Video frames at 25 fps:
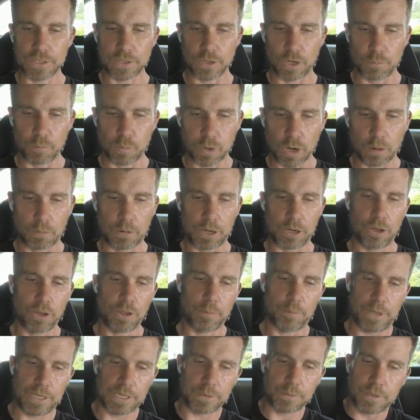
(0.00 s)
so probably
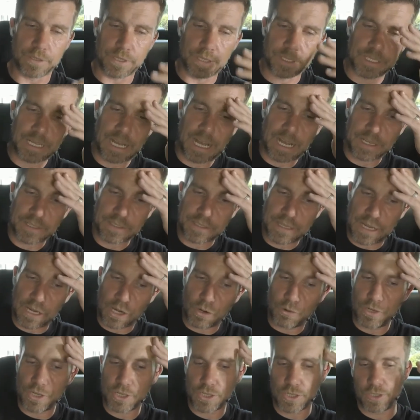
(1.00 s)
not the best person to ask
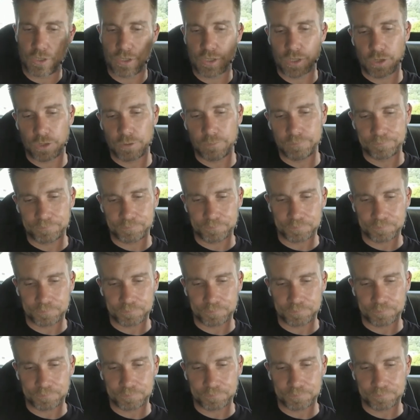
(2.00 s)
that question to.